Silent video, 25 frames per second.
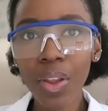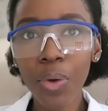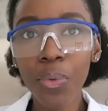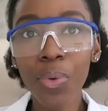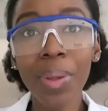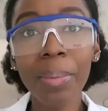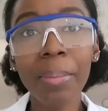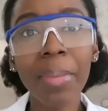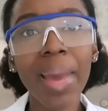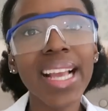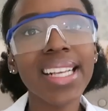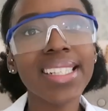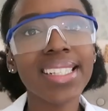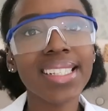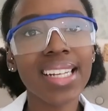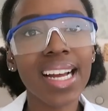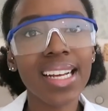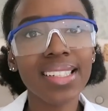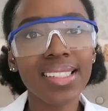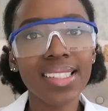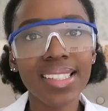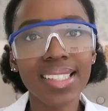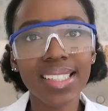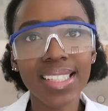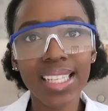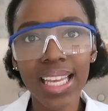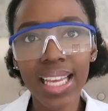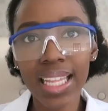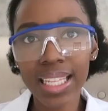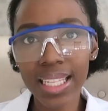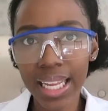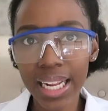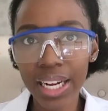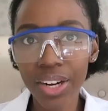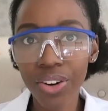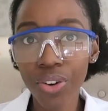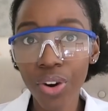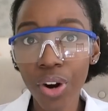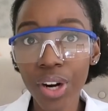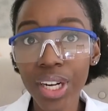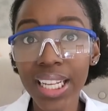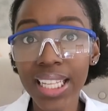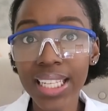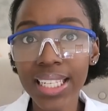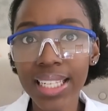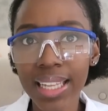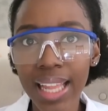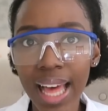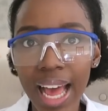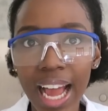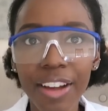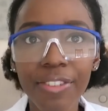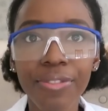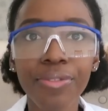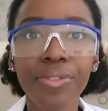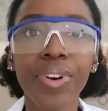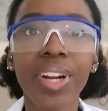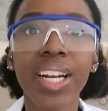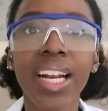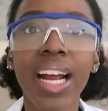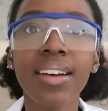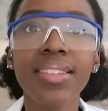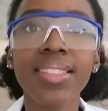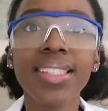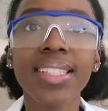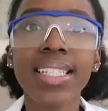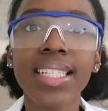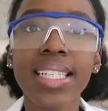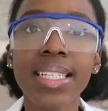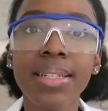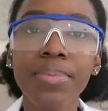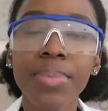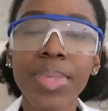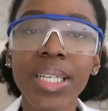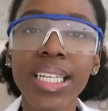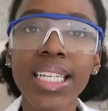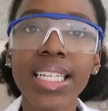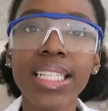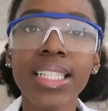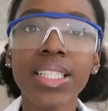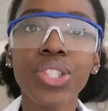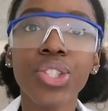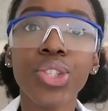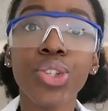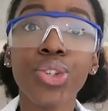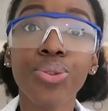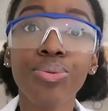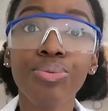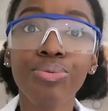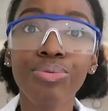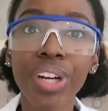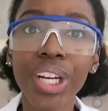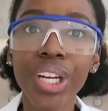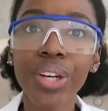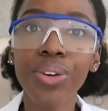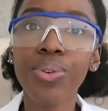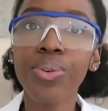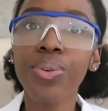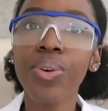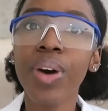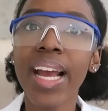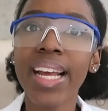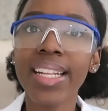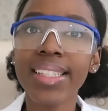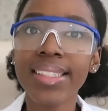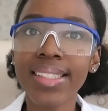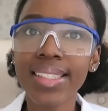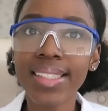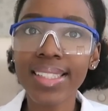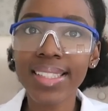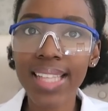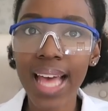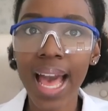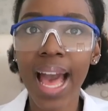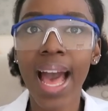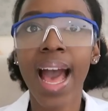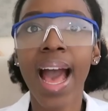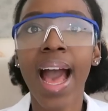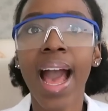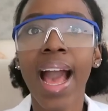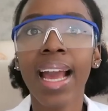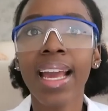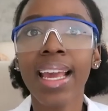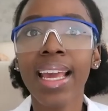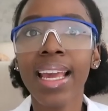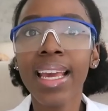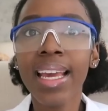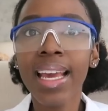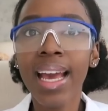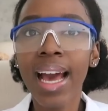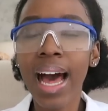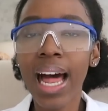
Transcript: we may start to see it later on in life when our skin begins to wrinkle and sag